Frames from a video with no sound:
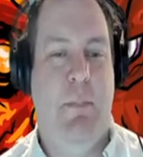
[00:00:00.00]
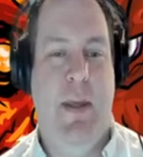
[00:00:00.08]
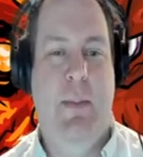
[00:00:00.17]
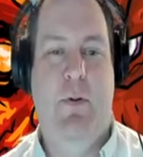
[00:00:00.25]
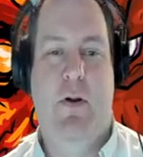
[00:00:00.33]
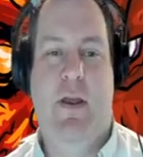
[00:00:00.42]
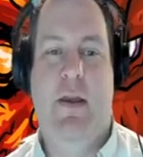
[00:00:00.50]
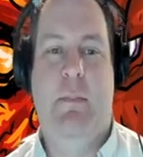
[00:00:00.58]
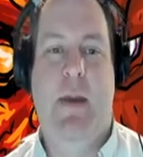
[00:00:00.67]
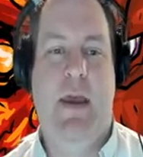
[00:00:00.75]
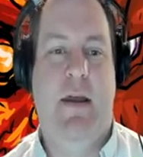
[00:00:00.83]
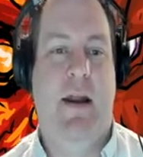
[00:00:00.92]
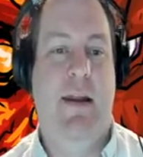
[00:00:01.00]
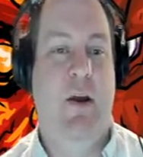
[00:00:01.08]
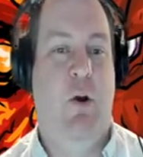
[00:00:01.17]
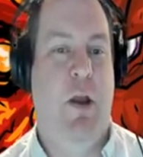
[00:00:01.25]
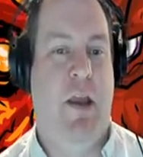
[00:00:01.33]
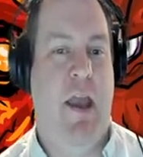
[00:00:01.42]
people are like, man, I need
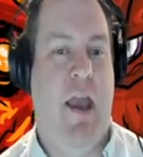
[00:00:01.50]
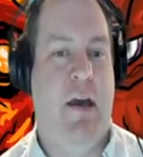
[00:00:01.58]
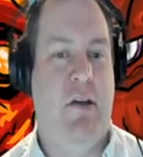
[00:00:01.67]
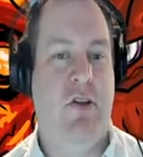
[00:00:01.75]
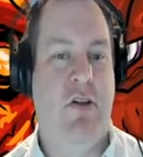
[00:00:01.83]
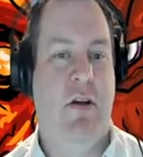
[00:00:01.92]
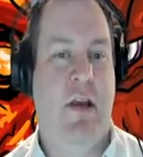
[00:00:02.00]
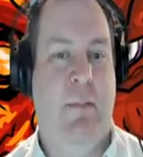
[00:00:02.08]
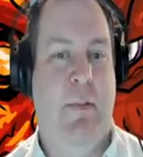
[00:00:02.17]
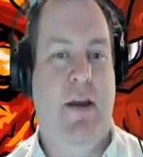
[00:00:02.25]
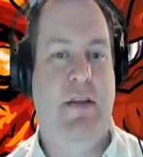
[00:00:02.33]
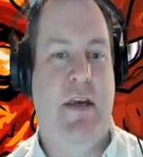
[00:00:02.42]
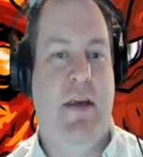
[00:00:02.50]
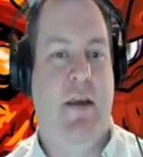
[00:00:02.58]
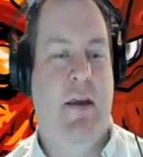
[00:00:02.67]
quick cash, and Mike's like